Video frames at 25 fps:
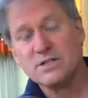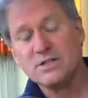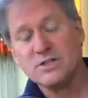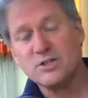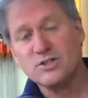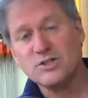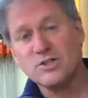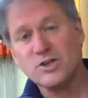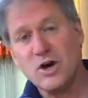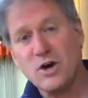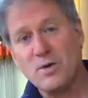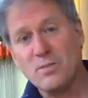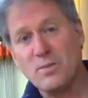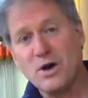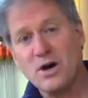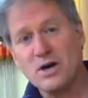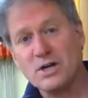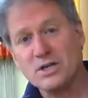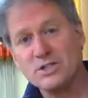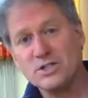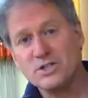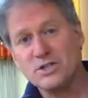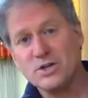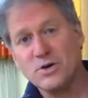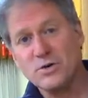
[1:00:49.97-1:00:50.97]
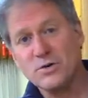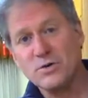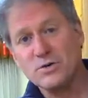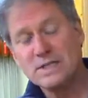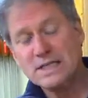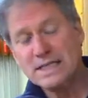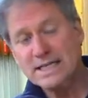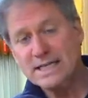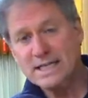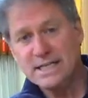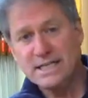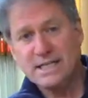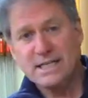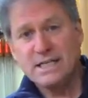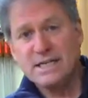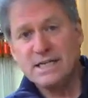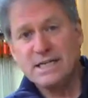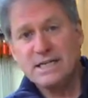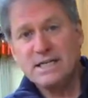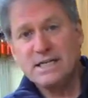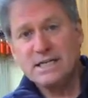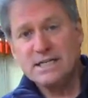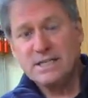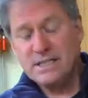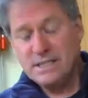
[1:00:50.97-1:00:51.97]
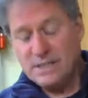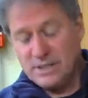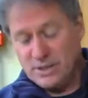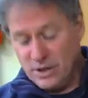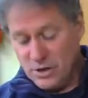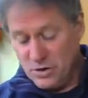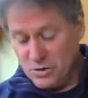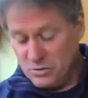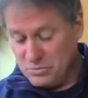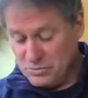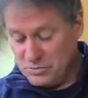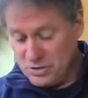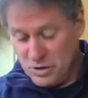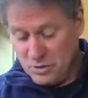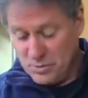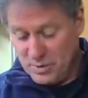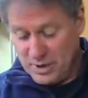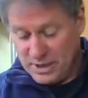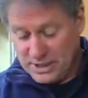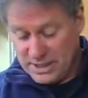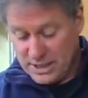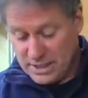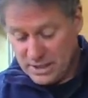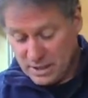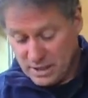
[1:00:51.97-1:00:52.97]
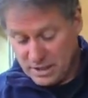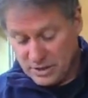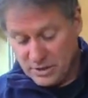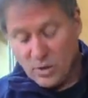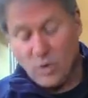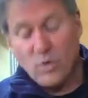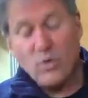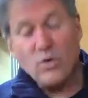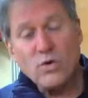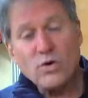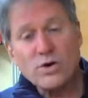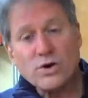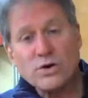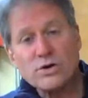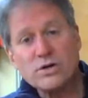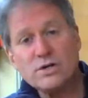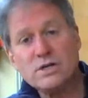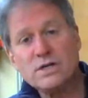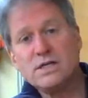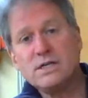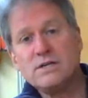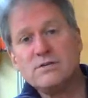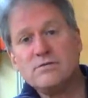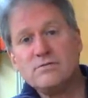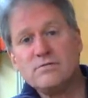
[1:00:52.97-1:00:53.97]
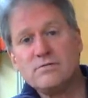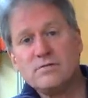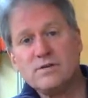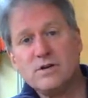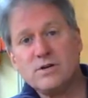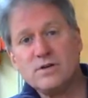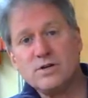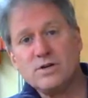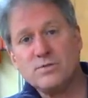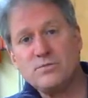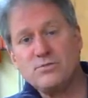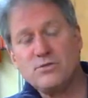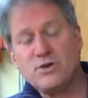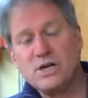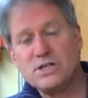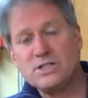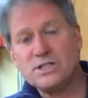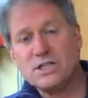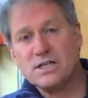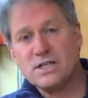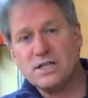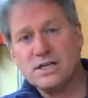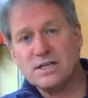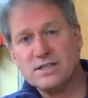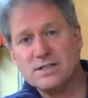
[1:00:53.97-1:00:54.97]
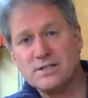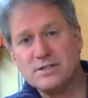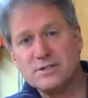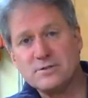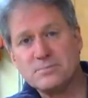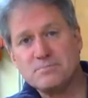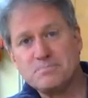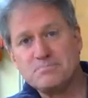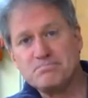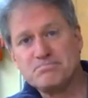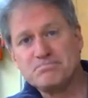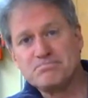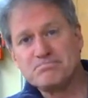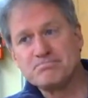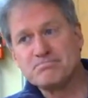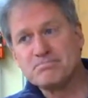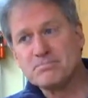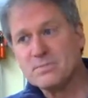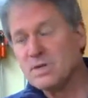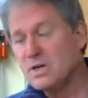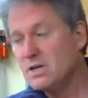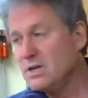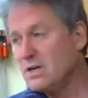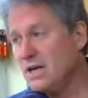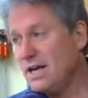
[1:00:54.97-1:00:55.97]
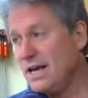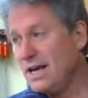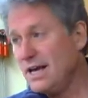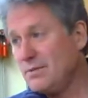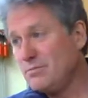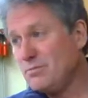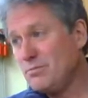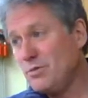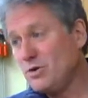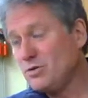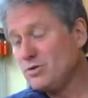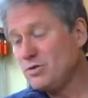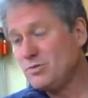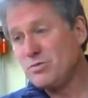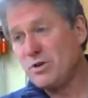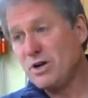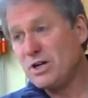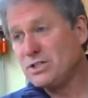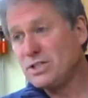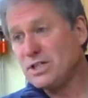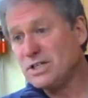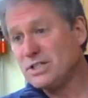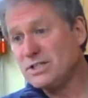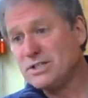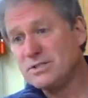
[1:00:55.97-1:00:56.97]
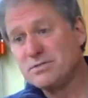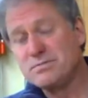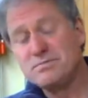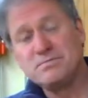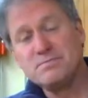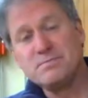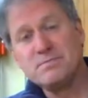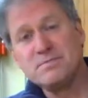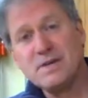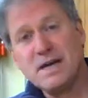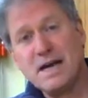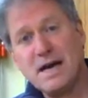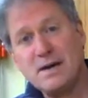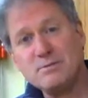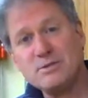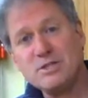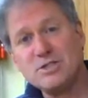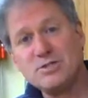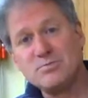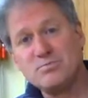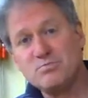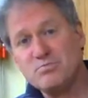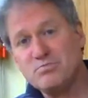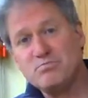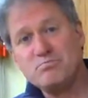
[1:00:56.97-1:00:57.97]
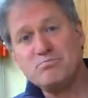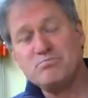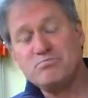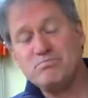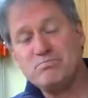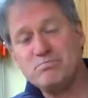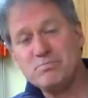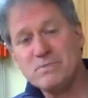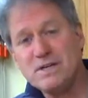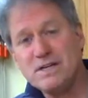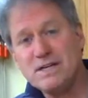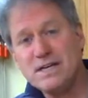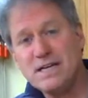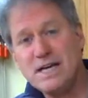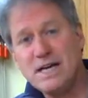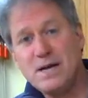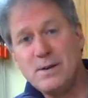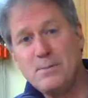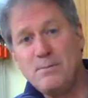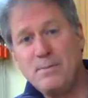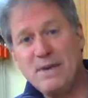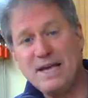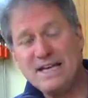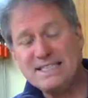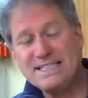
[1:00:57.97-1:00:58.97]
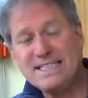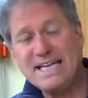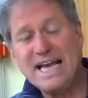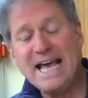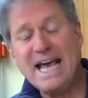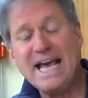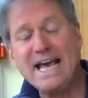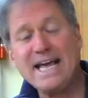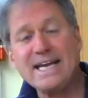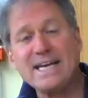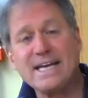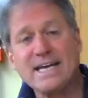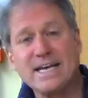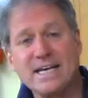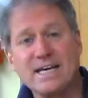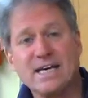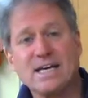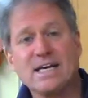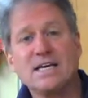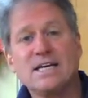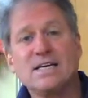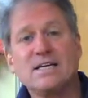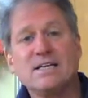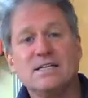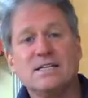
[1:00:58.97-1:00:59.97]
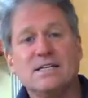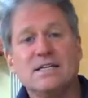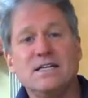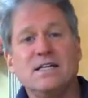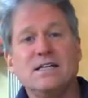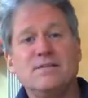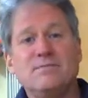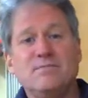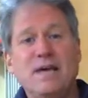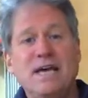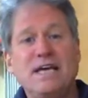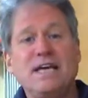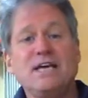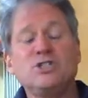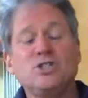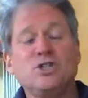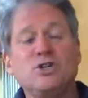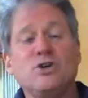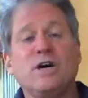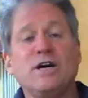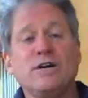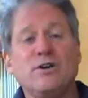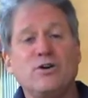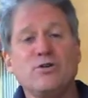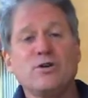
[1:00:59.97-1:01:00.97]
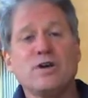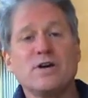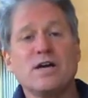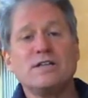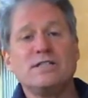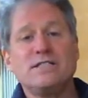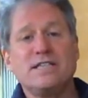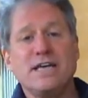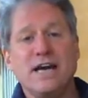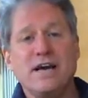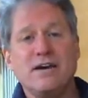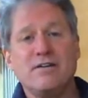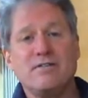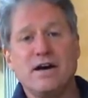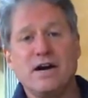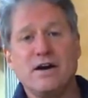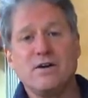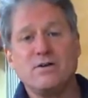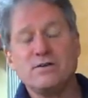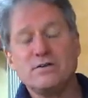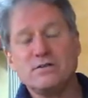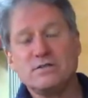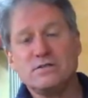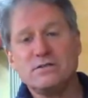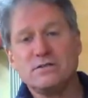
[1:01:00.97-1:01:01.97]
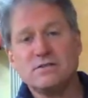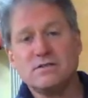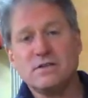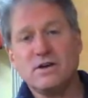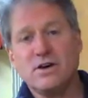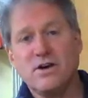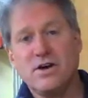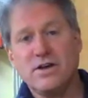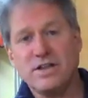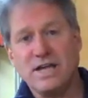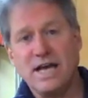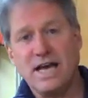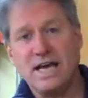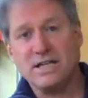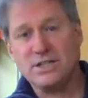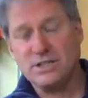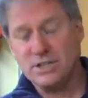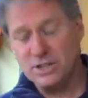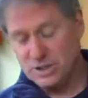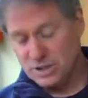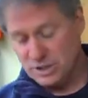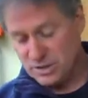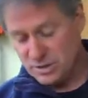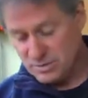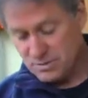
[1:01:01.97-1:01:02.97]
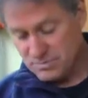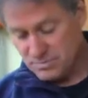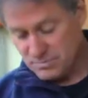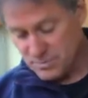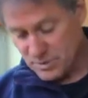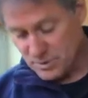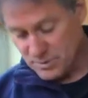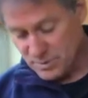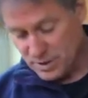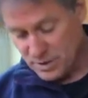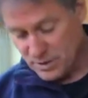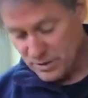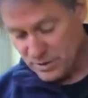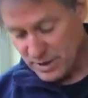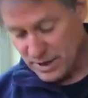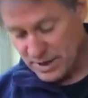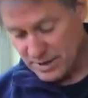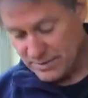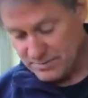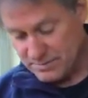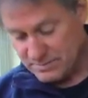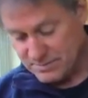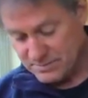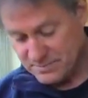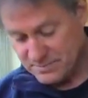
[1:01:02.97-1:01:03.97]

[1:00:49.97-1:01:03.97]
the saw mark. So no, no big deal in the order on a project like this. And most projects, I'm just maintaining, making sure I don't get tear out on the edges when we go there.